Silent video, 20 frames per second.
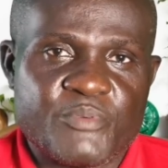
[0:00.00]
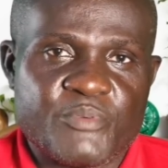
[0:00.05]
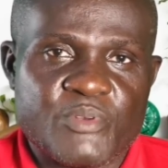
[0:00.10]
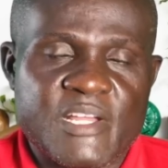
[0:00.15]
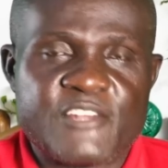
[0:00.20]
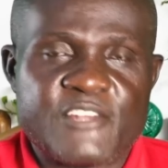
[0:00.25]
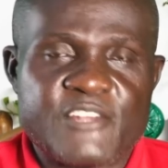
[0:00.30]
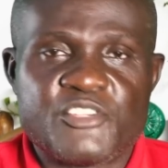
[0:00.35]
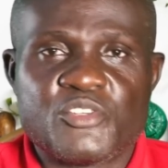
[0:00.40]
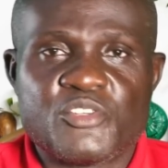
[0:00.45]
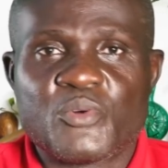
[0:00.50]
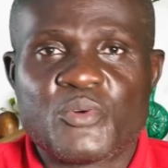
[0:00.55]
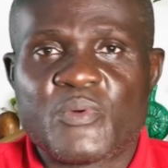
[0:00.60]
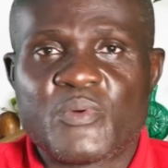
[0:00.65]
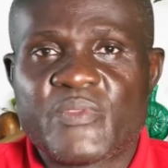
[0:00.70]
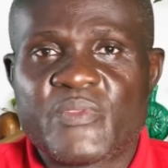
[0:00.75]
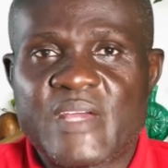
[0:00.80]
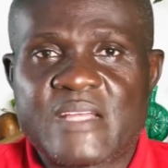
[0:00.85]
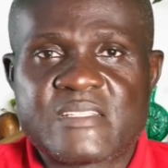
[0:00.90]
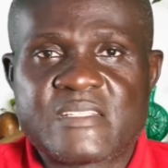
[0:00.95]
And you know
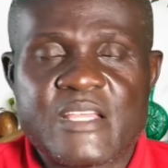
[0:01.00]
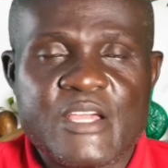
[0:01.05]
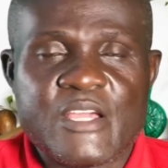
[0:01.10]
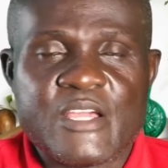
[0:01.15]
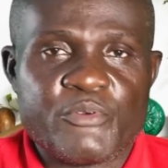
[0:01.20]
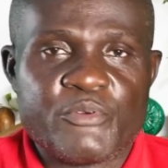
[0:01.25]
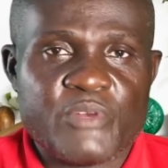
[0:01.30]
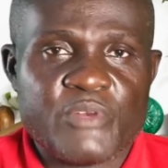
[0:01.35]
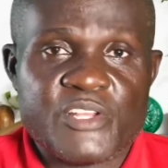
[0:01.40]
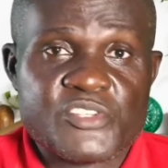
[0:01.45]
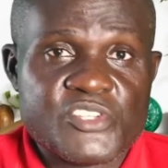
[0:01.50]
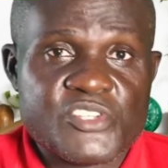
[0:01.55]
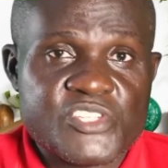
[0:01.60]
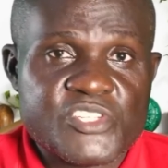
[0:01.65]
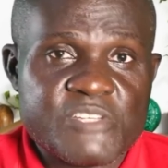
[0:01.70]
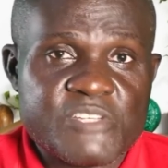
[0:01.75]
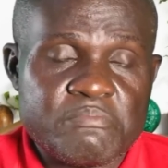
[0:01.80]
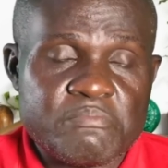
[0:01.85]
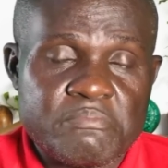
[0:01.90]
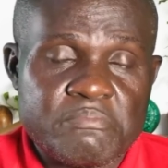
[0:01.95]
that relationship
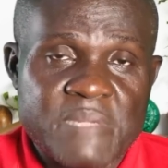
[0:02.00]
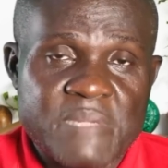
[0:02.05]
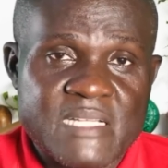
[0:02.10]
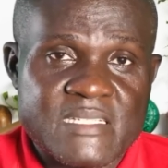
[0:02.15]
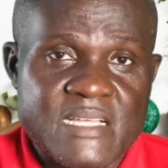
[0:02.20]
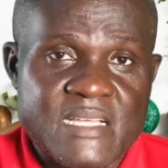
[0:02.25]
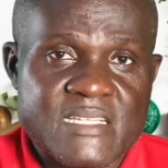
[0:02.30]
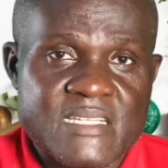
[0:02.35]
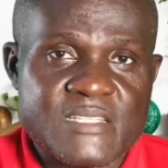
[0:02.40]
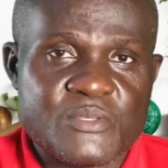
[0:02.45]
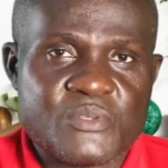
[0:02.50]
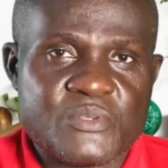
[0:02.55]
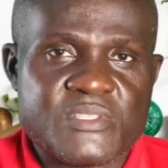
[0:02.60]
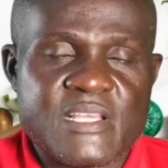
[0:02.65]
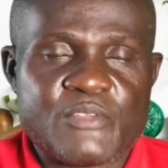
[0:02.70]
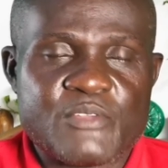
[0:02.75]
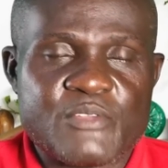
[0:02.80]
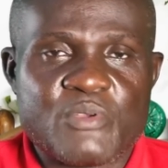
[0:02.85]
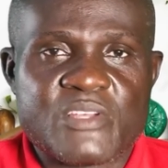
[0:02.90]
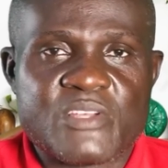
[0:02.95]
matters. Those that
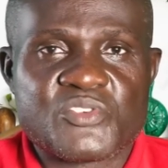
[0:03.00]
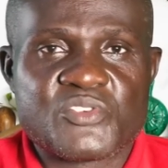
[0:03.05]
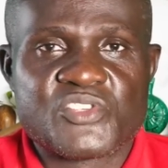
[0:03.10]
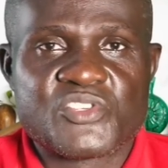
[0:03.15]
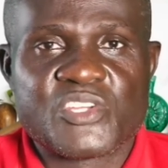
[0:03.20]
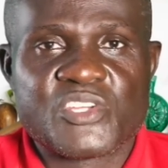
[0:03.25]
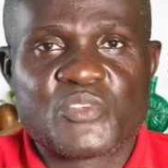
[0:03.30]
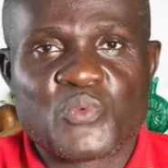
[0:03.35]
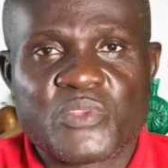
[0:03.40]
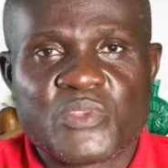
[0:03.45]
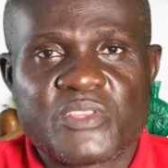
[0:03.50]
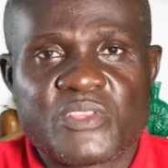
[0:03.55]
you associate with,